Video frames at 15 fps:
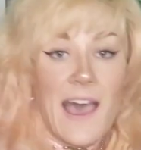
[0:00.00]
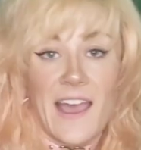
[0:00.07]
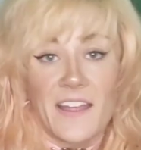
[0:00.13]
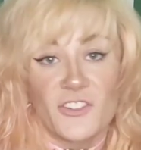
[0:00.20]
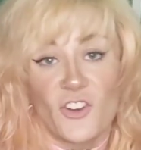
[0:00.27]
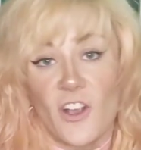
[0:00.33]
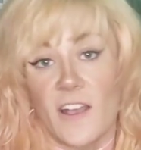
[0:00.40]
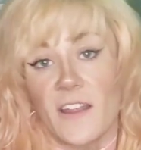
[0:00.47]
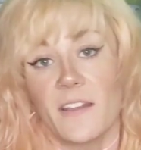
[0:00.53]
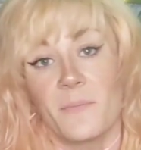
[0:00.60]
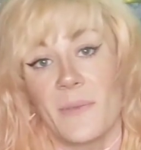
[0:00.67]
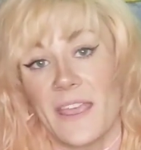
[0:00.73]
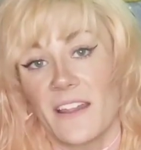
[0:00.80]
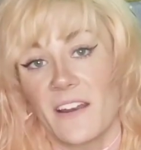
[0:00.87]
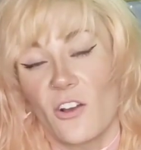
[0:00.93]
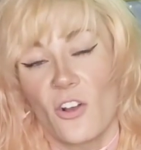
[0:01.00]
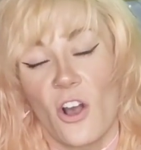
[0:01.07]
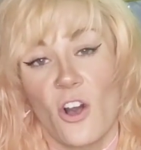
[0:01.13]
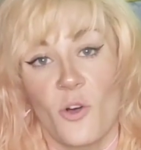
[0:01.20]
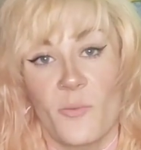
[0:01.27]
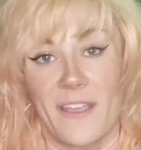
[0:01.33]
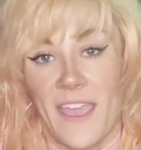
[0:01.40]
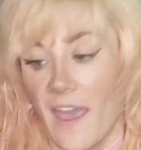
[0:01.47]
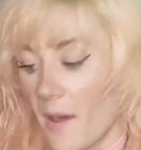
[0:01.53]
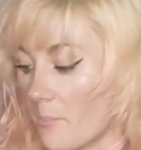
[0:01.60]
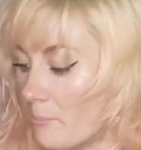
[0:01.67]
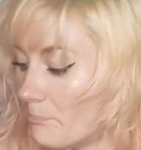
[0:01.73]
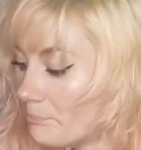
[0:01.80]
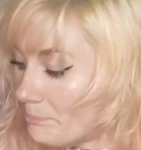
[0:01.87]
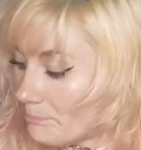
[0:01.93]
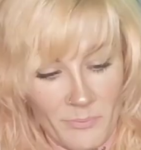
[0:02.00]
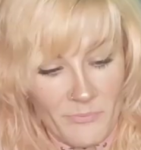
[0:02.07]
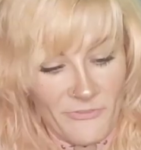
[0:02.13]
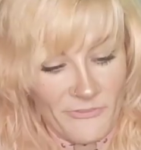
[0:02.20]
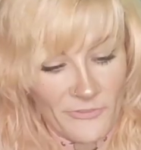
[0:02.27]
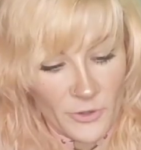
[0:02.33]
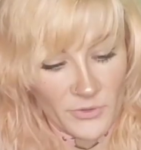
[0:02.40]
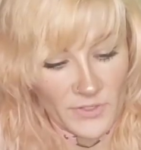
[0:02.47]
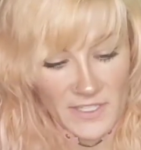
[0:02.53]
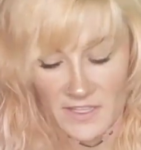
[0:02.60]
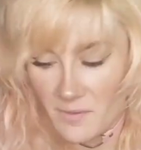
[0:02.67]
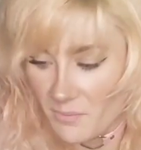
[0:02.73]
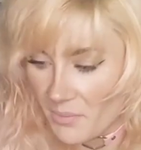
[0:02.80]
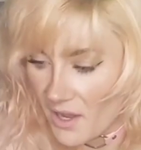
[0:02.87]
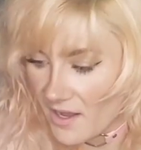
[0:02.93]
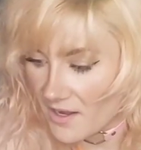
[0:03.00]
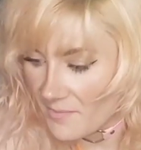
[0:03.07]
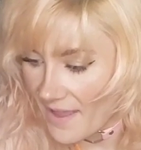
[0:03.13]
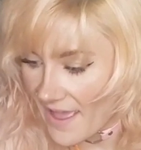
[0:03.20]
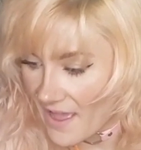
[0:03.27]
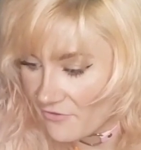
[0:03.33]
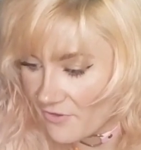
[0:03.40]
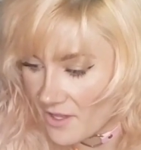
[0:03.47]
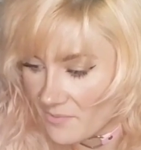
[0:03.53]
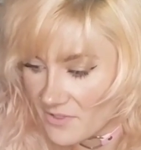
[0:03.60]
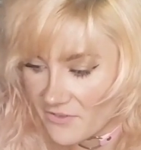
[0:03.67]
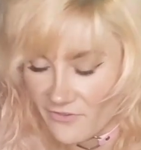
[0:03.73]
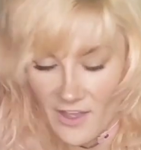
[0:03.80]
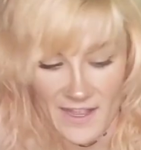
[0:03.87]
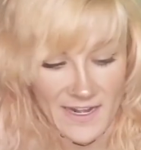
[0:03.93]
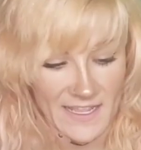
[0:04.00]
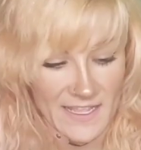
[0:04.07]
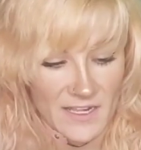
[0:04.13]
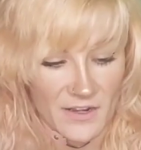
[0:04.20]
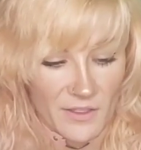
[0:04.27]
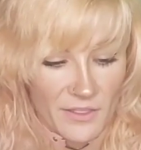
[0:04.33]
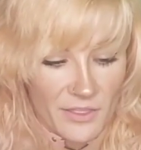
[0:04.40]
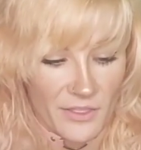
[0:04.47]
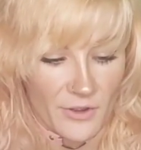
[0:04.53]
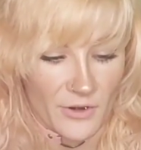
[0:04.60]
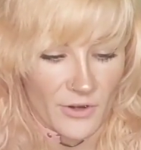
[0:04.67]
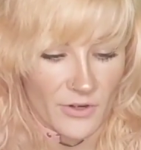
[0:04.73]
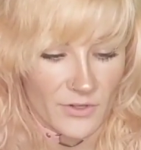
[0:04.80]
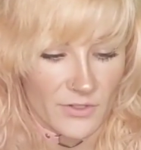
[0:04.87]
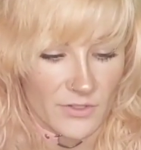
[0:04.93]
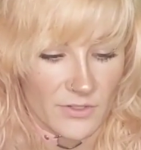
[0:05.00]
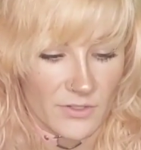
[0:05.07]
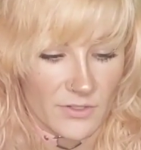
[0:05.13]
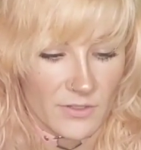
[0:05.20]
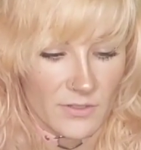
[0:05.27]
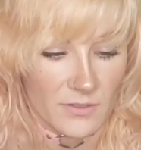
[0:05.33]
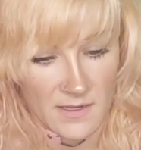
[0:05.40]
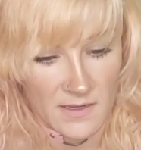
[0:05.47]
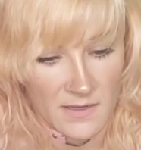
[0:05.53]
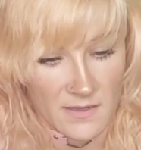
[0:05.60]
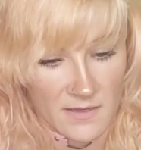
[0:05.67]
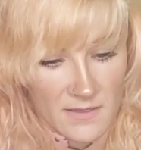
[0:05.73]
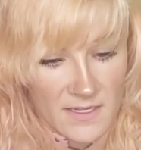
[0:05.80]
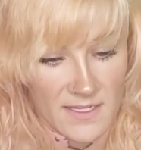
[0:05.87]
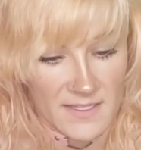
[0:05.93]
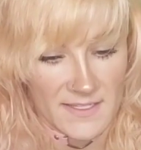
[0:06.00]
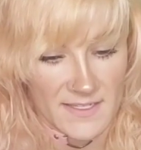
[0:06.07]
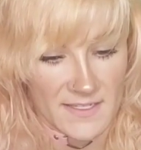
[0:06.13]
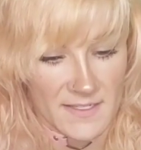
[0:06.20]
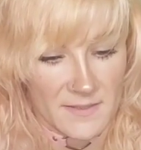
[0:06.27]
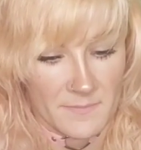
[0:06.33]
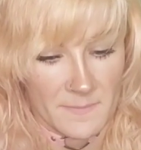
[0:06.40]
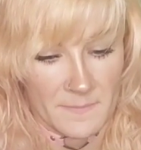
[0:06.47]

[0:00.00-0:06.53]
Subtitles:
I tried. Man, I'll call him a cab. Folding the bottom half up, dividing it into thirds. Dunsies.